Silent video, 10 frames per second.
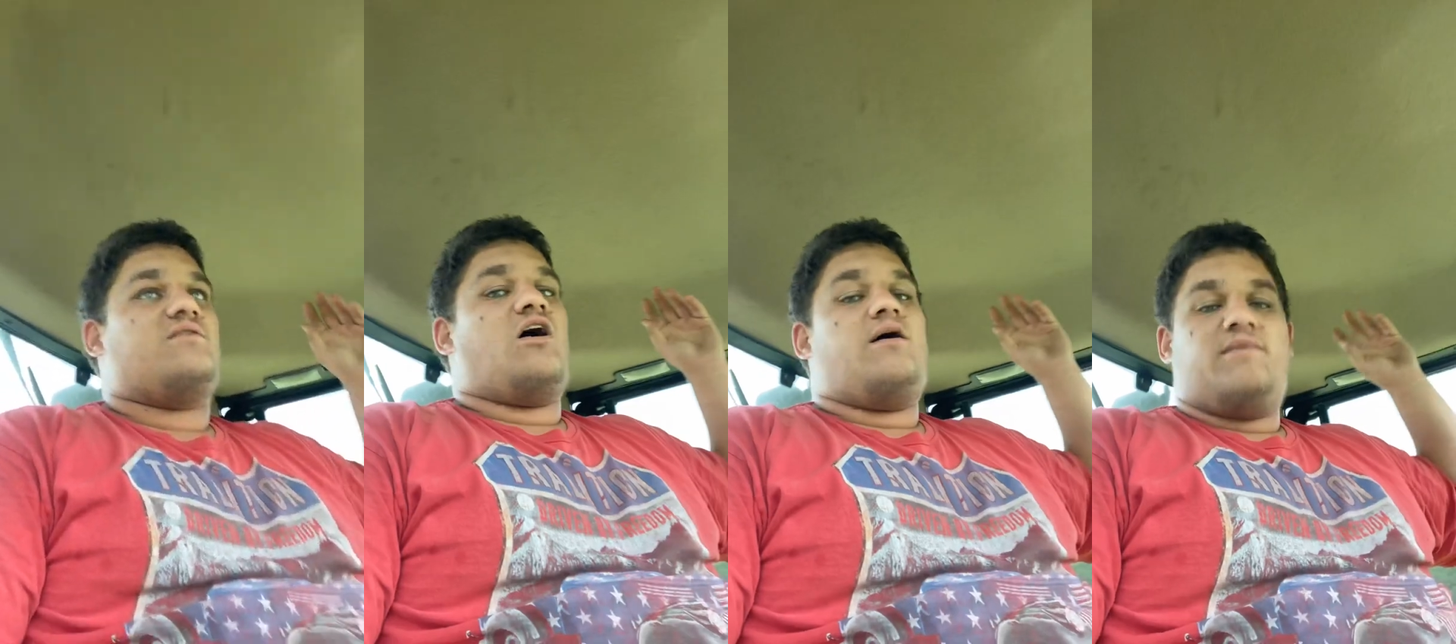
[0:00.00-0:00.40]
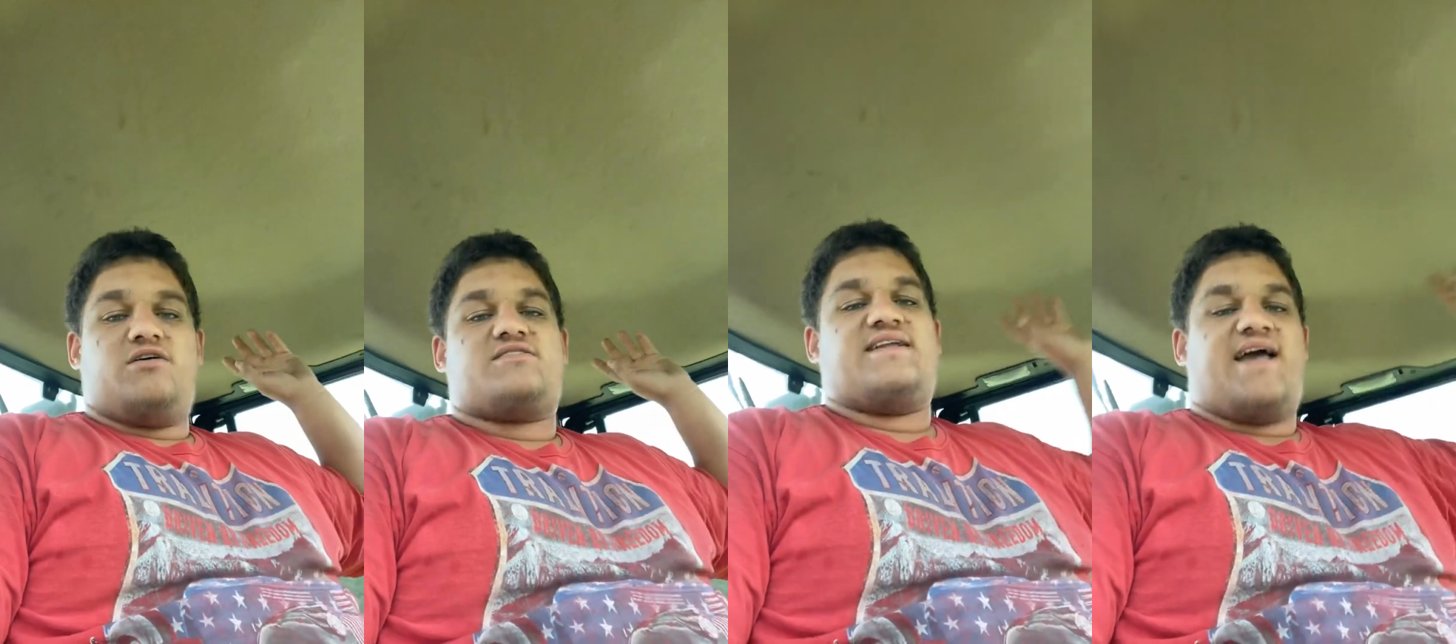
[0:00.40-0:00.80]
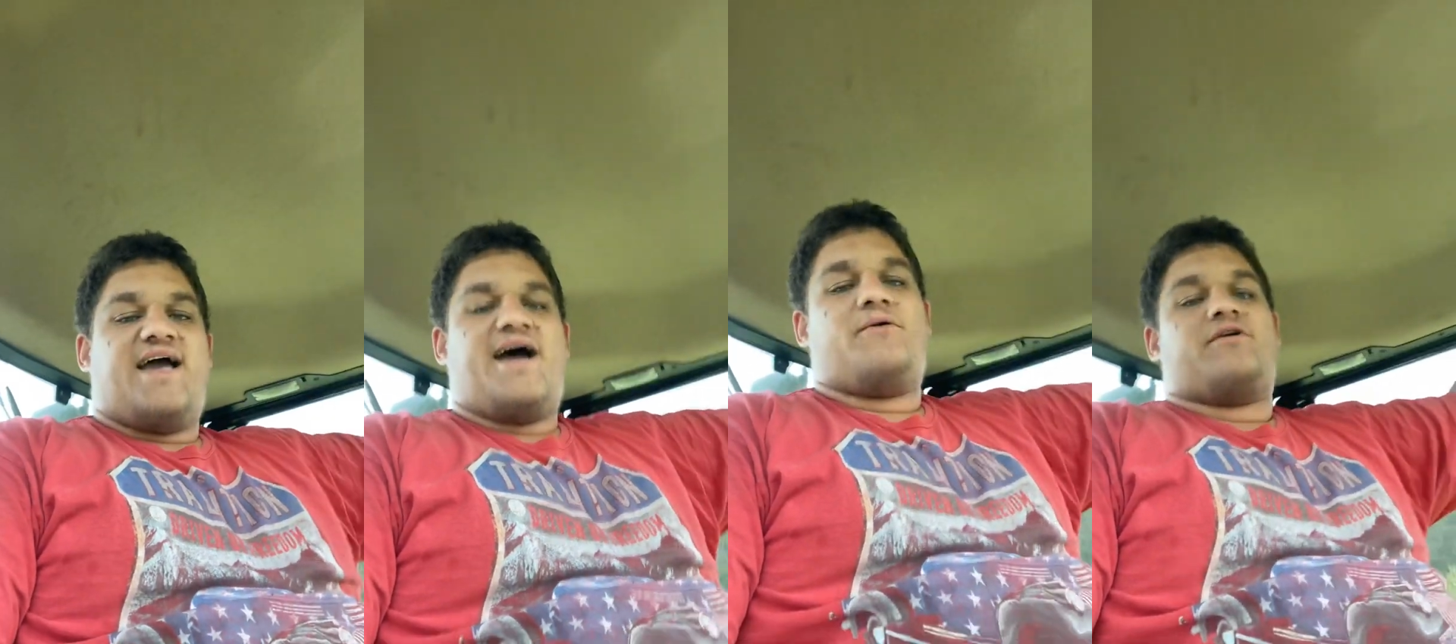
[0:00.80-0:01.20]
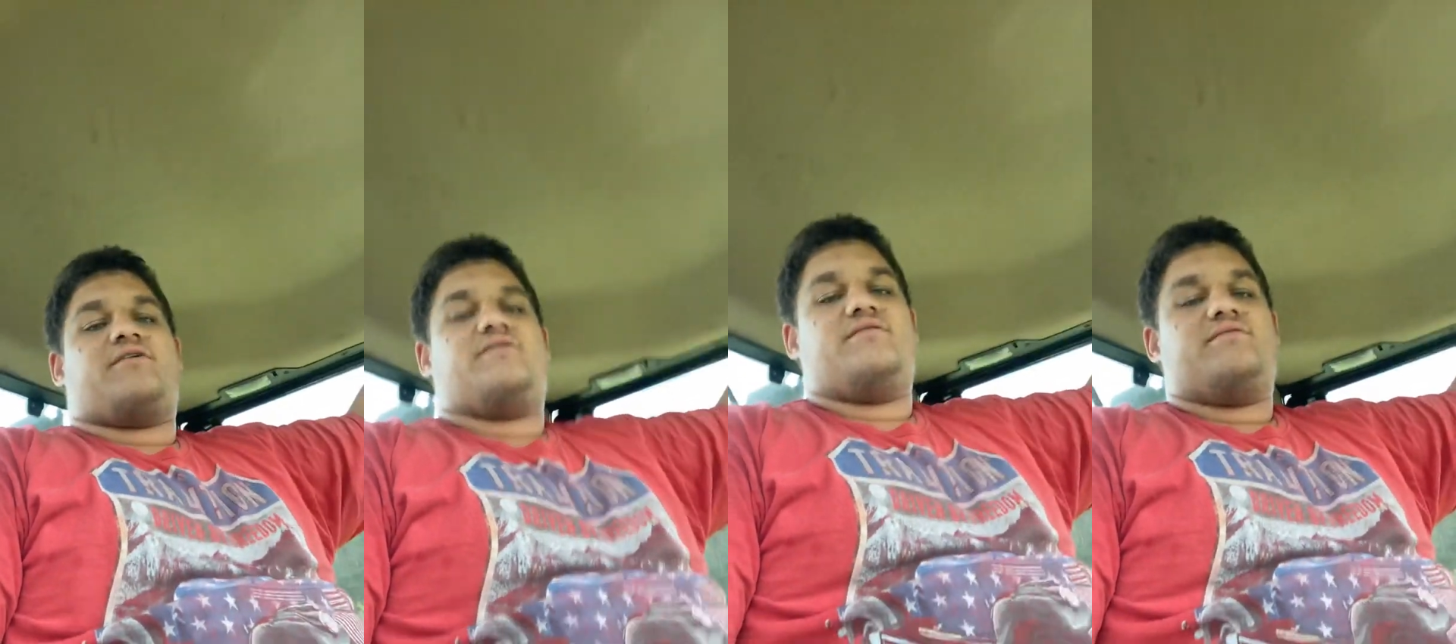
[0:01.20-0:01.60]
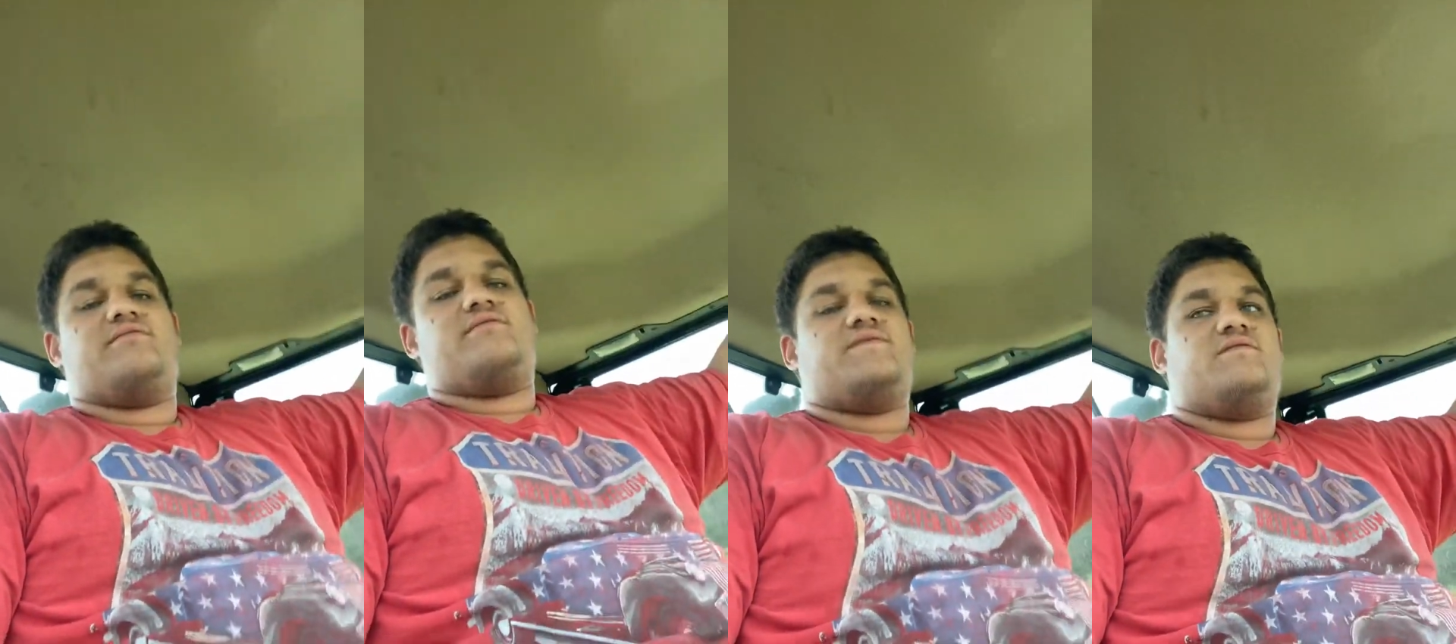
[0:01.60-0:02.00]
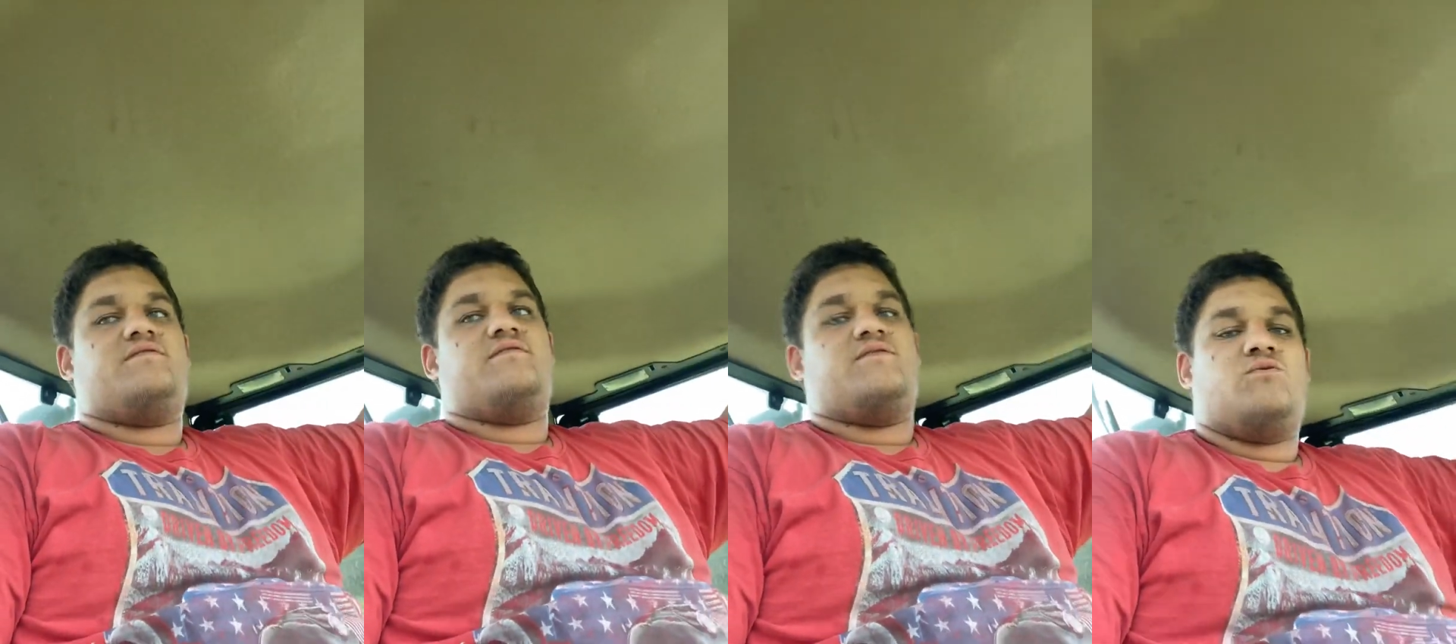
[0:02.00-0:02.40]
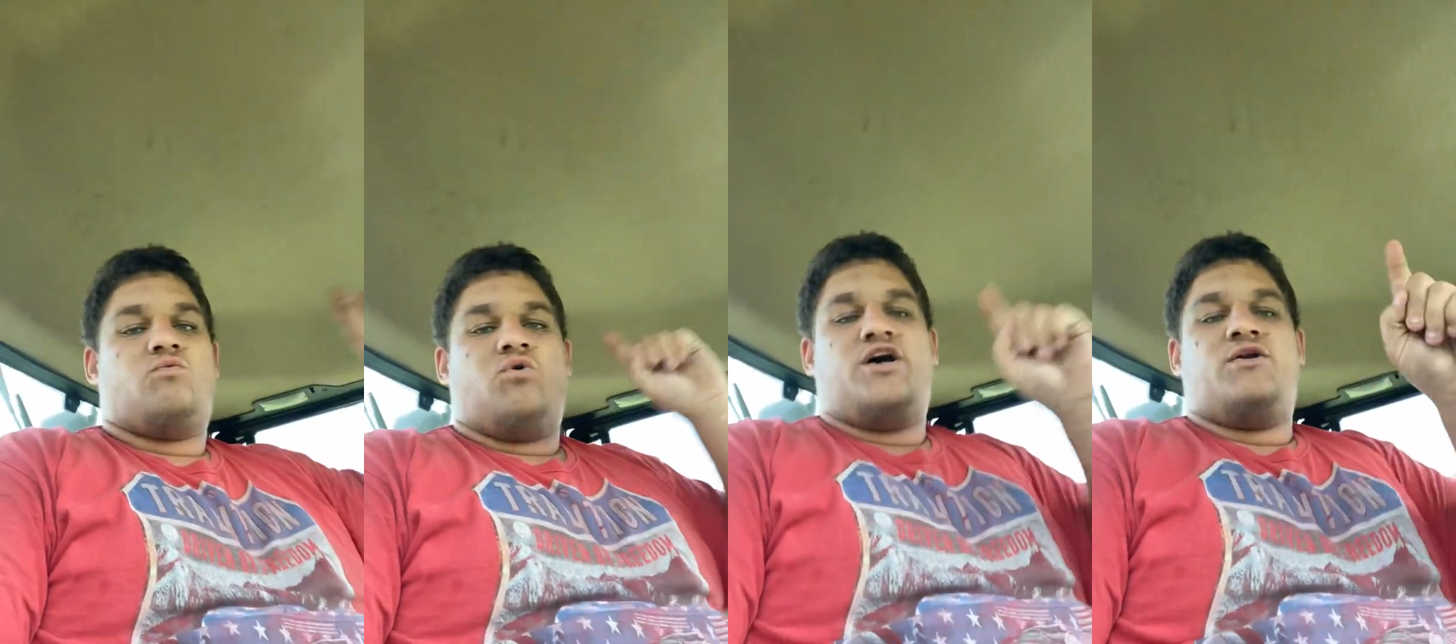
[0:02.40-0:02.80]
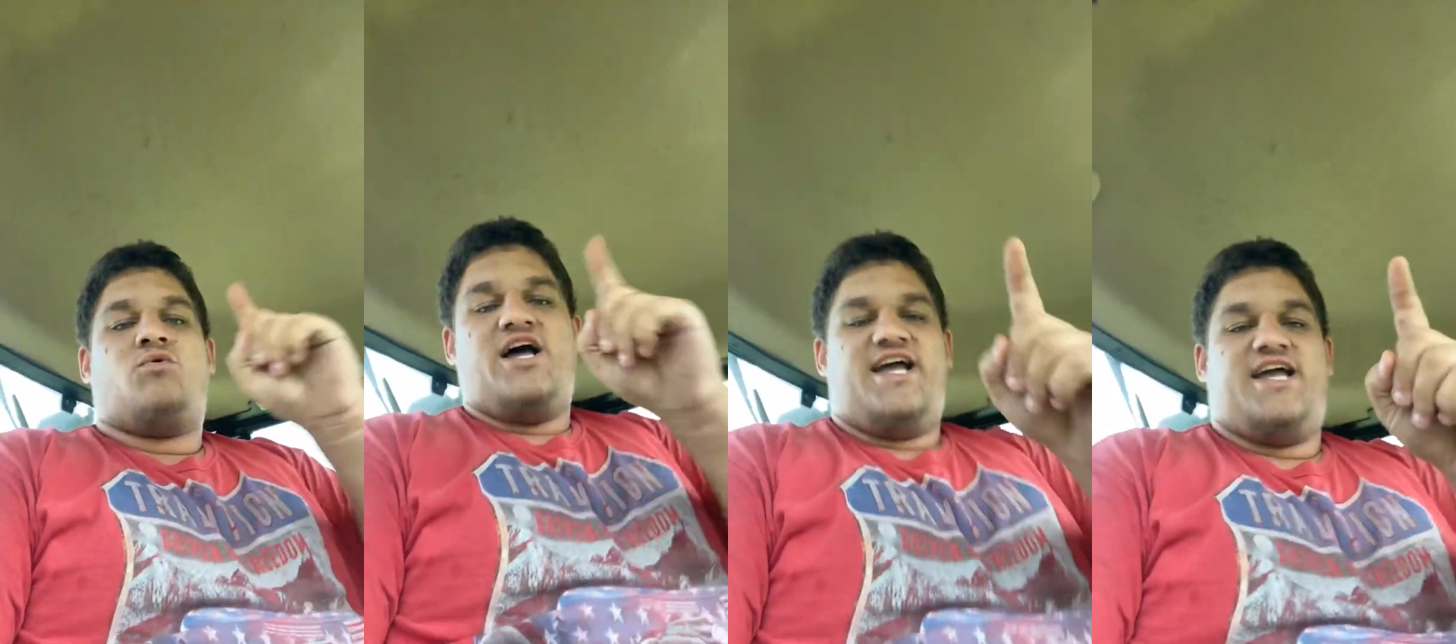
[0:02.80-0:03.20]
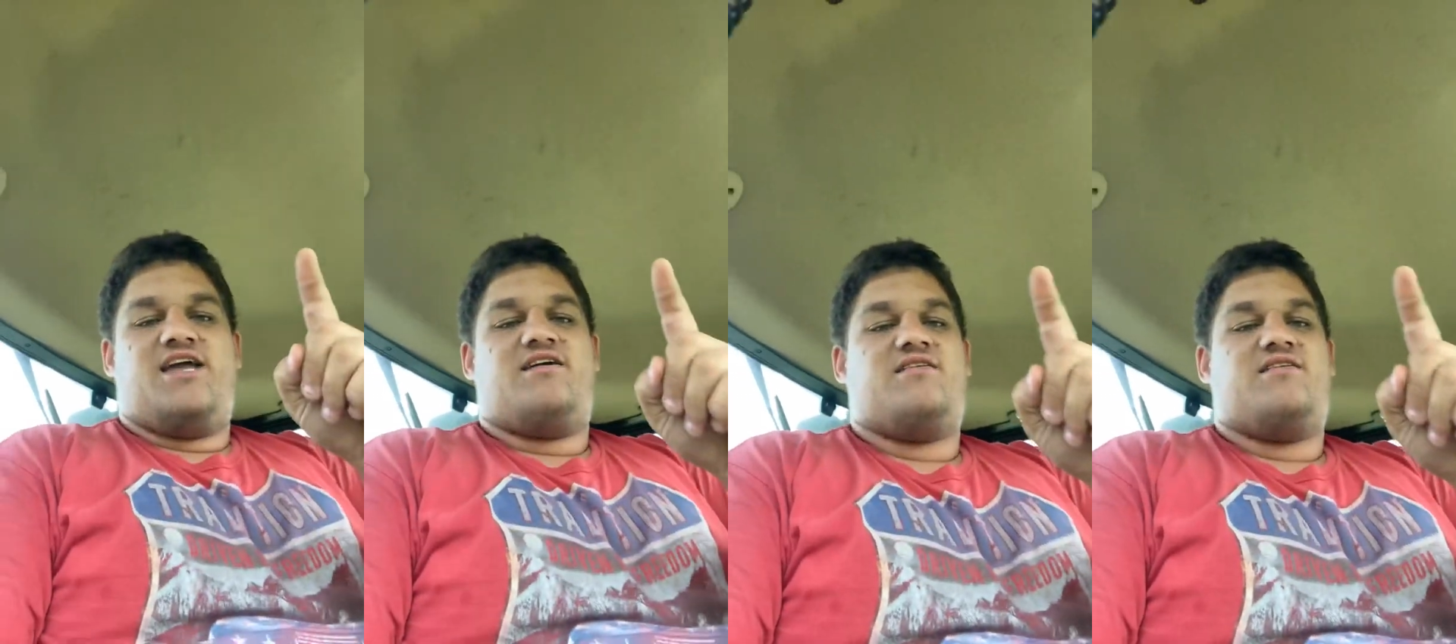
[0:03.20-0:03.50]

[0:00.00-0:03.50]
almost an hour, one way